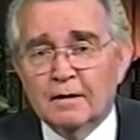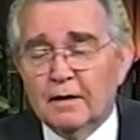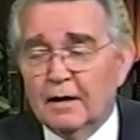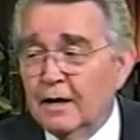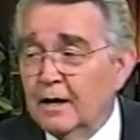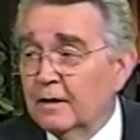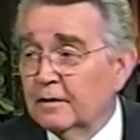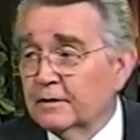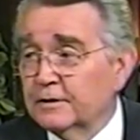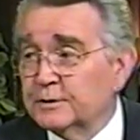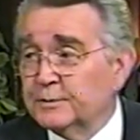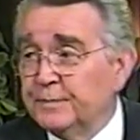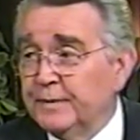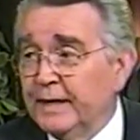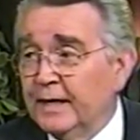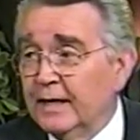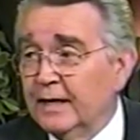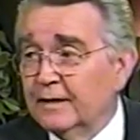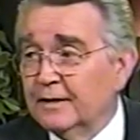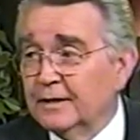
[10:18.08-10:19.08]
Allah's
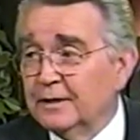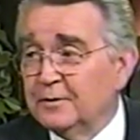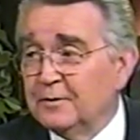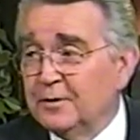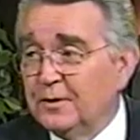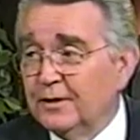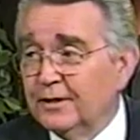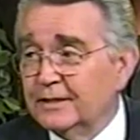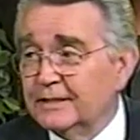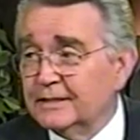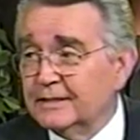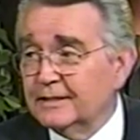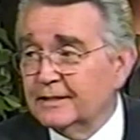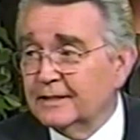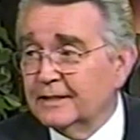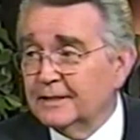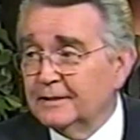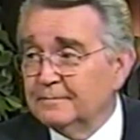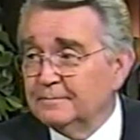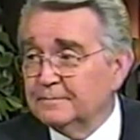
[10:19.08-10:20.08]
behind it all, isn't
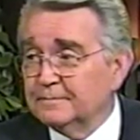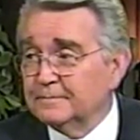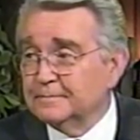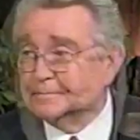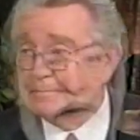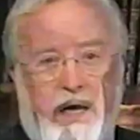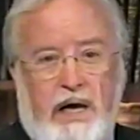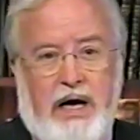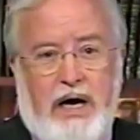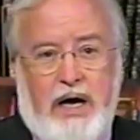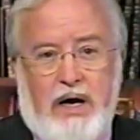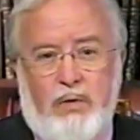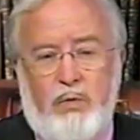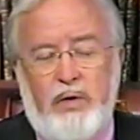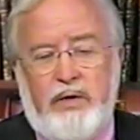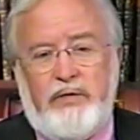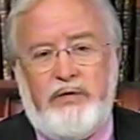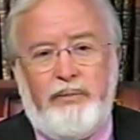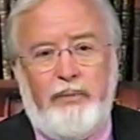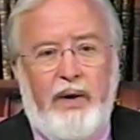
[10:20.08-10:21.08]
he? Allah,
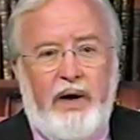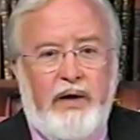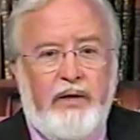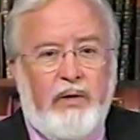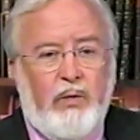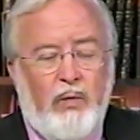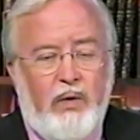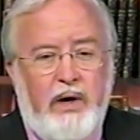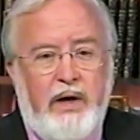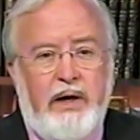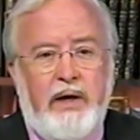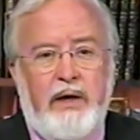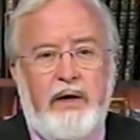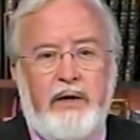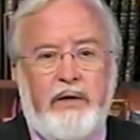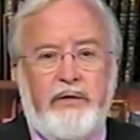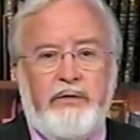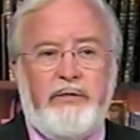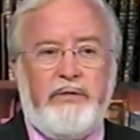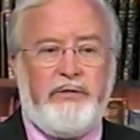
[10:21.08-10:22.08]
which, by the way,
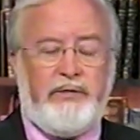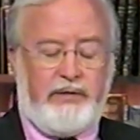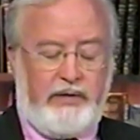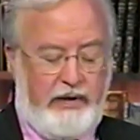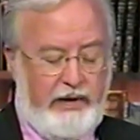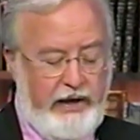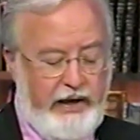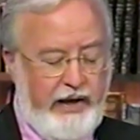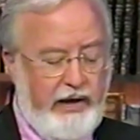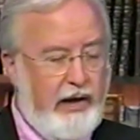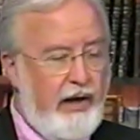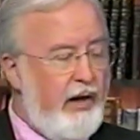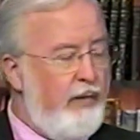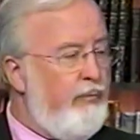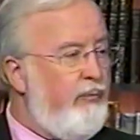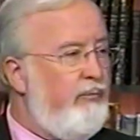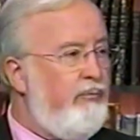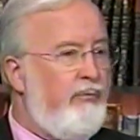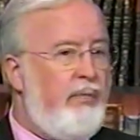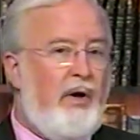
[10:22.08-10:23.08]
is a,
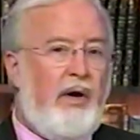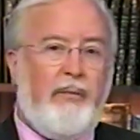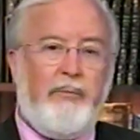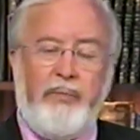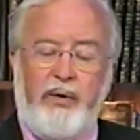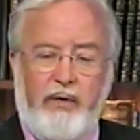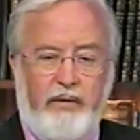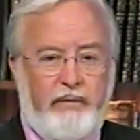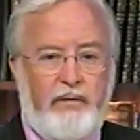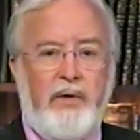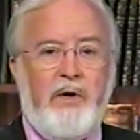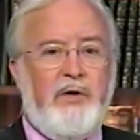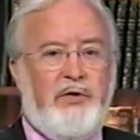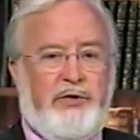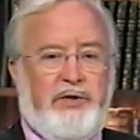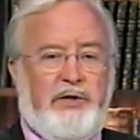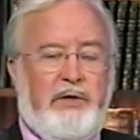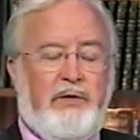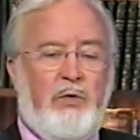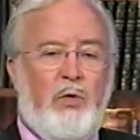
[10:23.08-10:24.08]
a
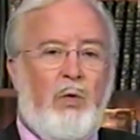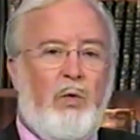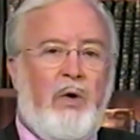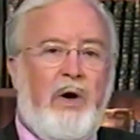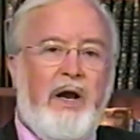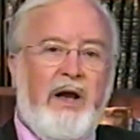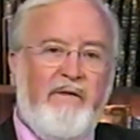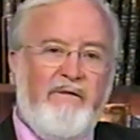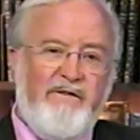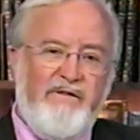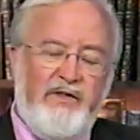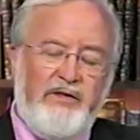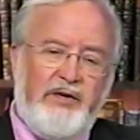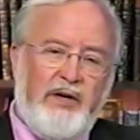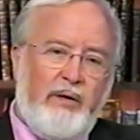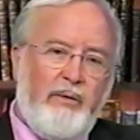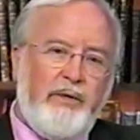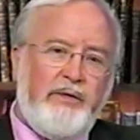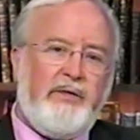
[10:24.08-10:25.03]
perversion or a, shall we